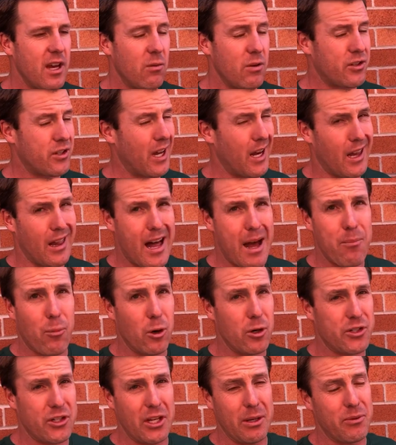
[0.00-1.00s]
we've got a lot
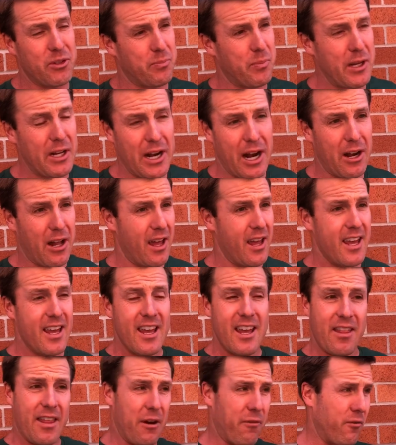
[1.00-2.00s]
more team speed.
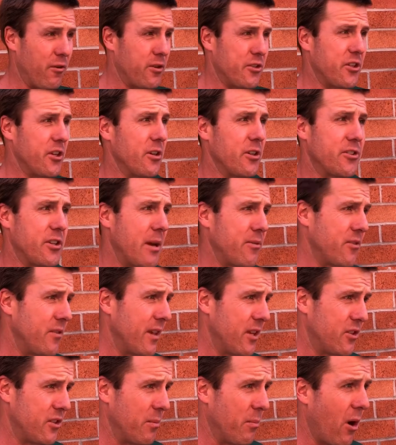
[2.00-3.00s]
That first interception
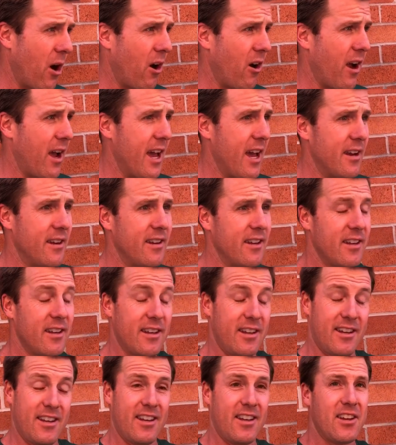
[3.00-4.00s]
that Shamar had,
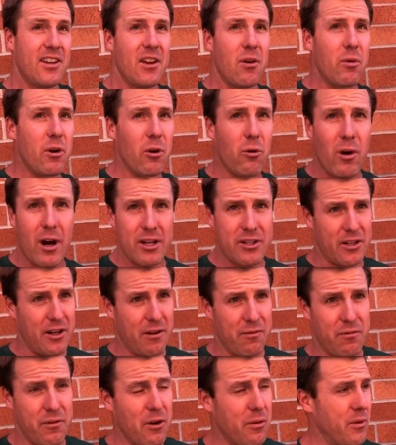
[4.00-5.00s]
we were watching
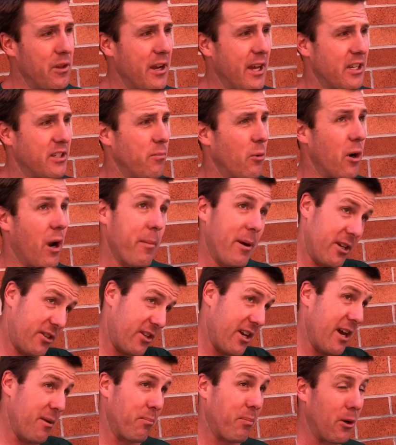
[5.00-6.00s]
on film the next morning. I mean, I
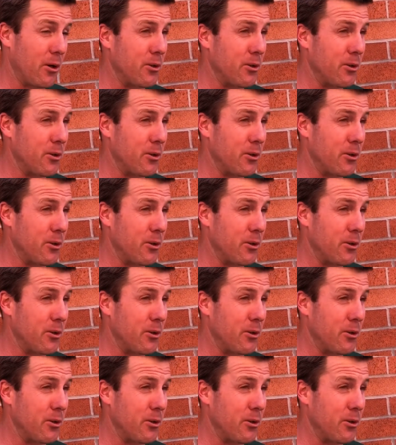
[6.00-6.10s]
saw it in